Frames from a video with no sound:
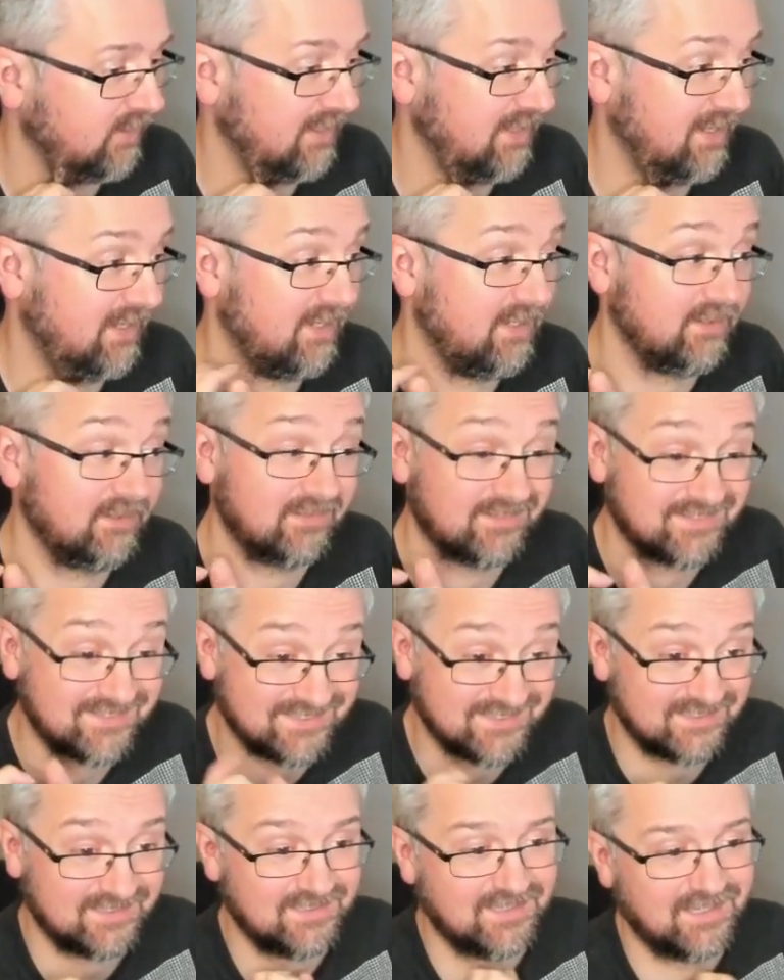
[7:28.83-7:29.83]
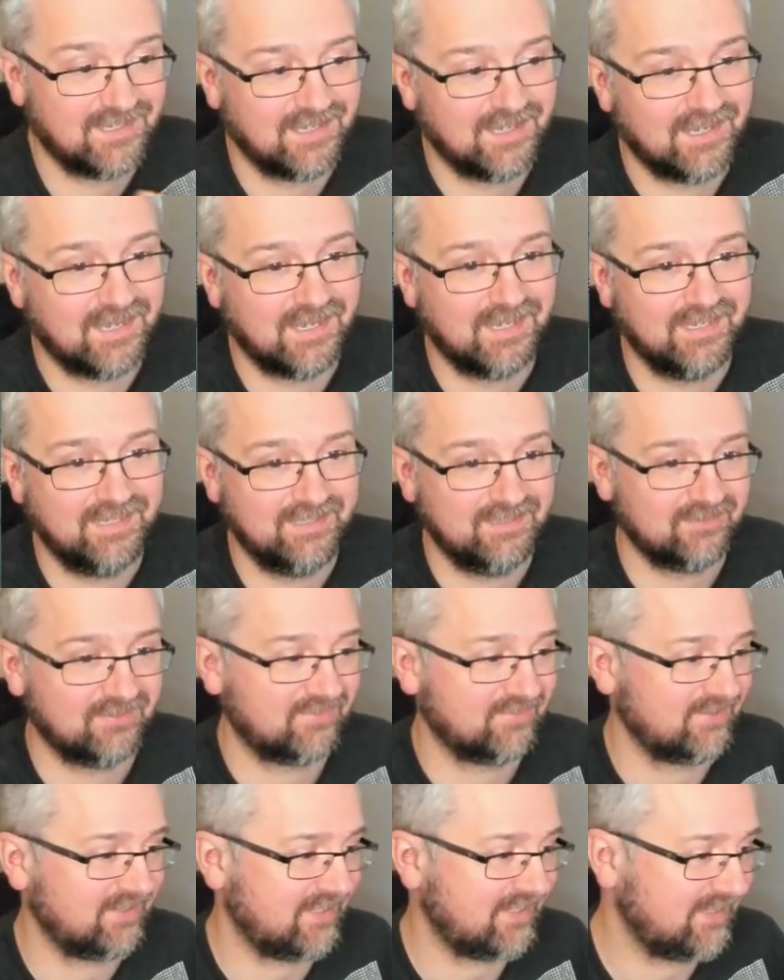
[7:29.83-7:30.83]
And a
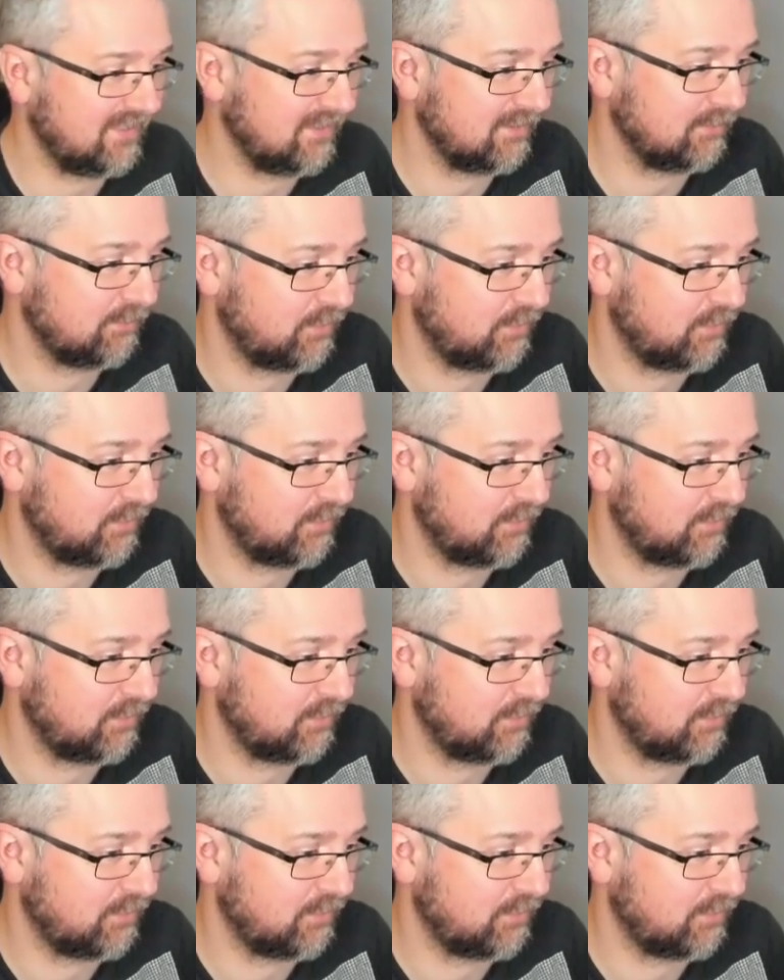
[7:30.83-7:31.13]
second